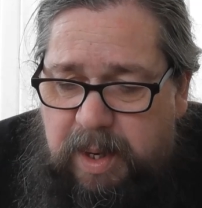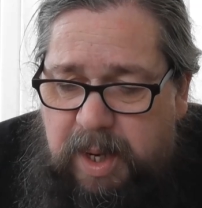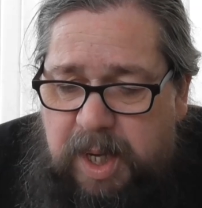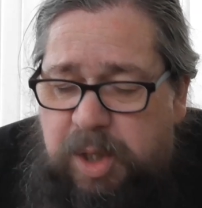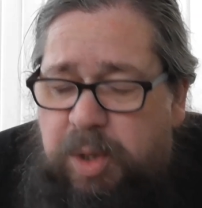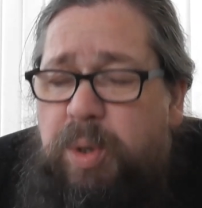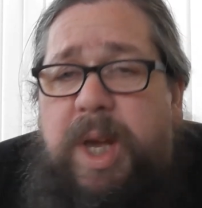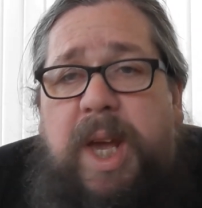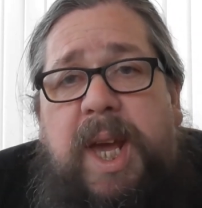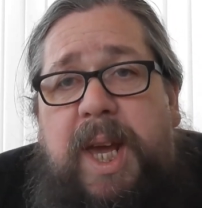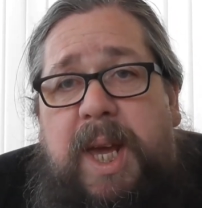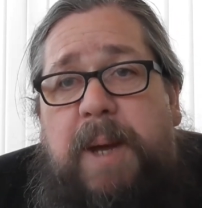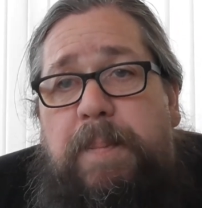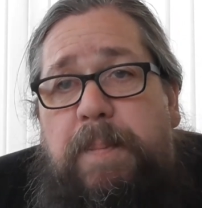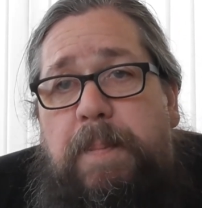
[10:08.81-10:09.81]
it's
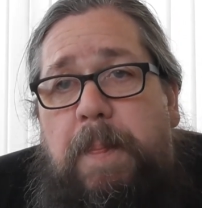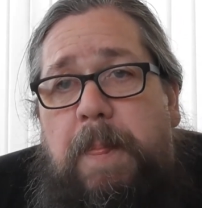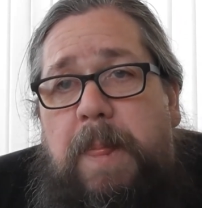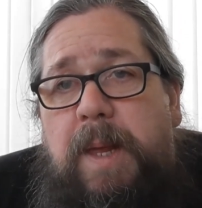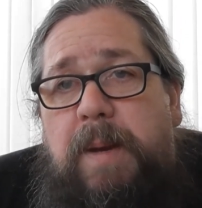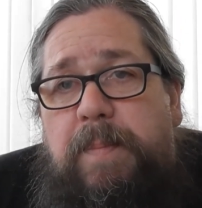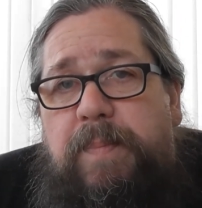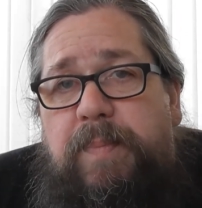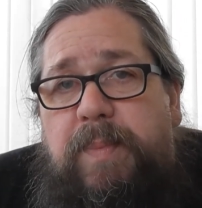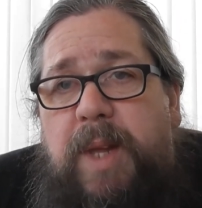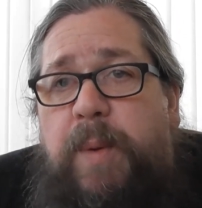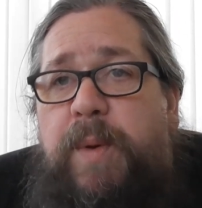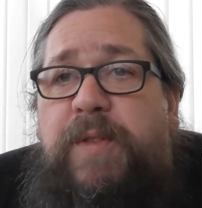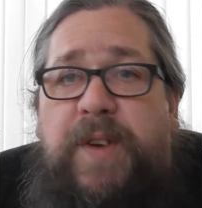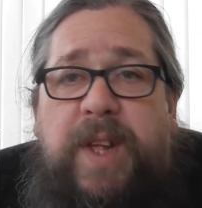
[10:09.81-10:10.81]
okay.
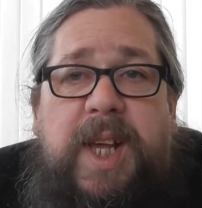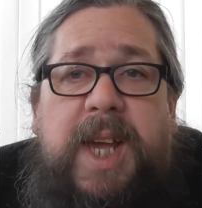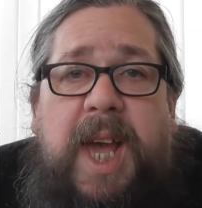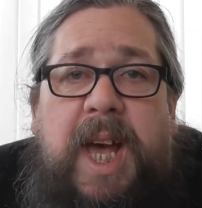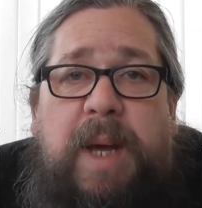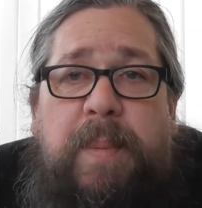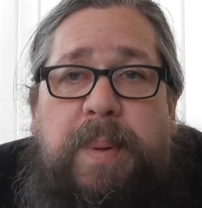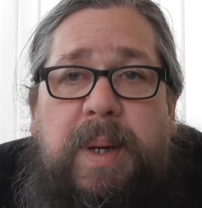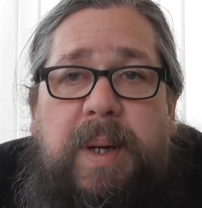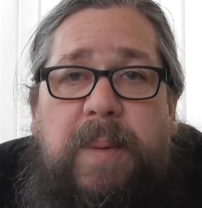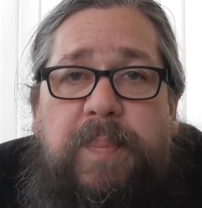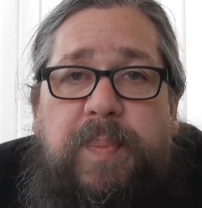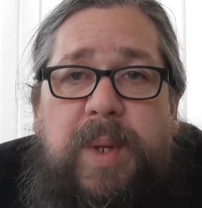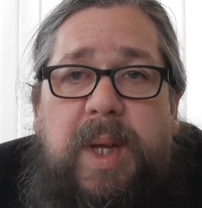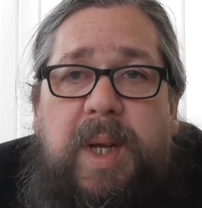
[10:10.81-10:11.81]
It would fill a gap.
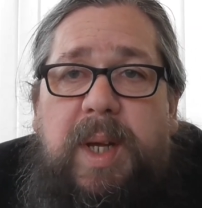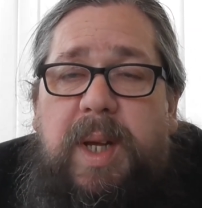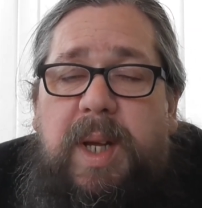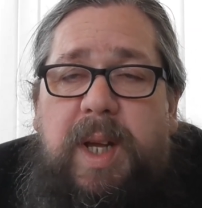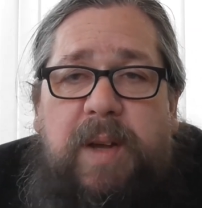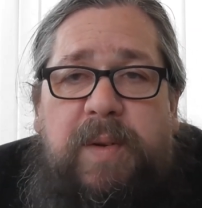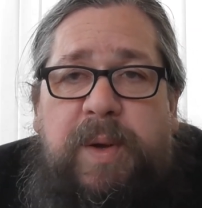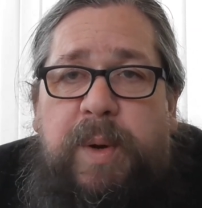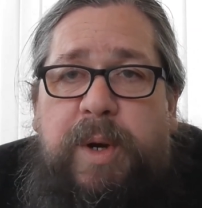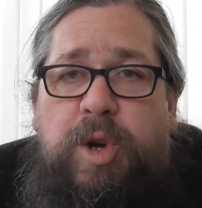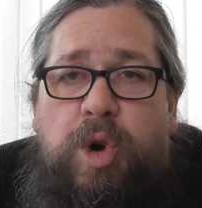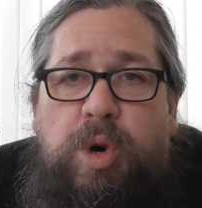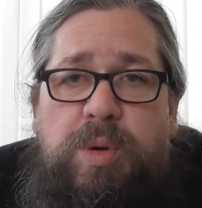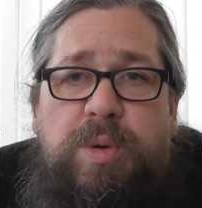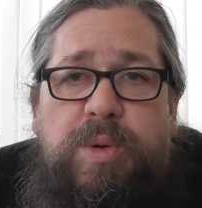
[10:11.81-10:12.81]
If you were
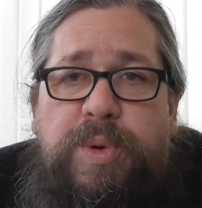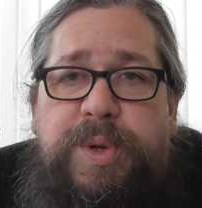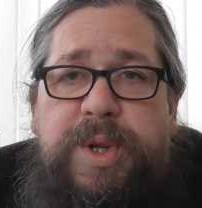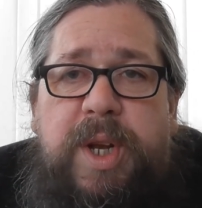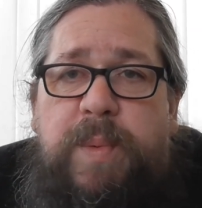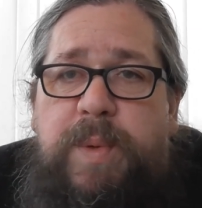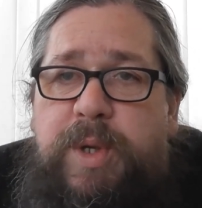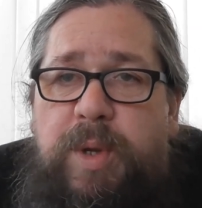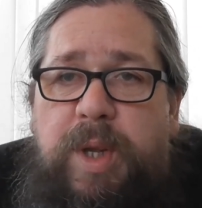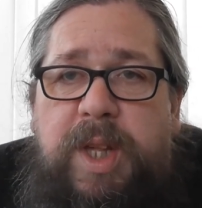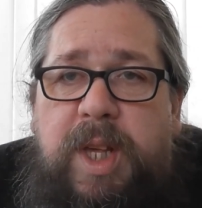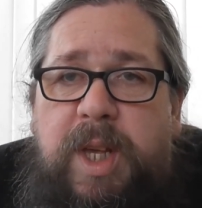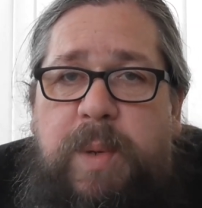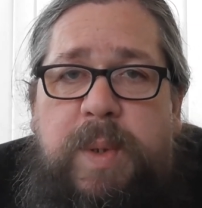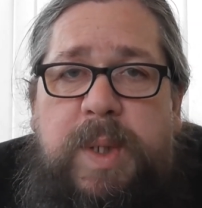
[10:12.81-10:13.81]
cold and it was the only
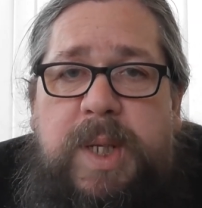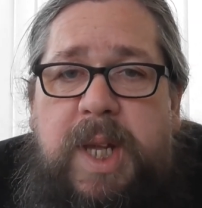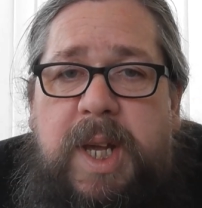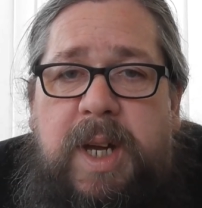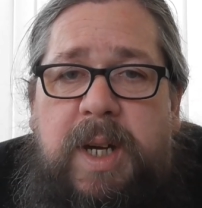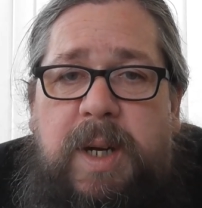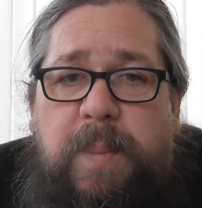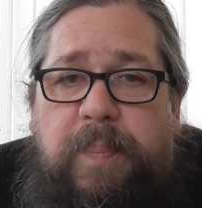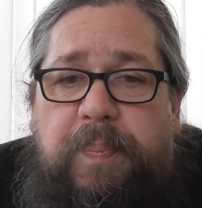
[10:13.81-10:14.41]
thing that was there,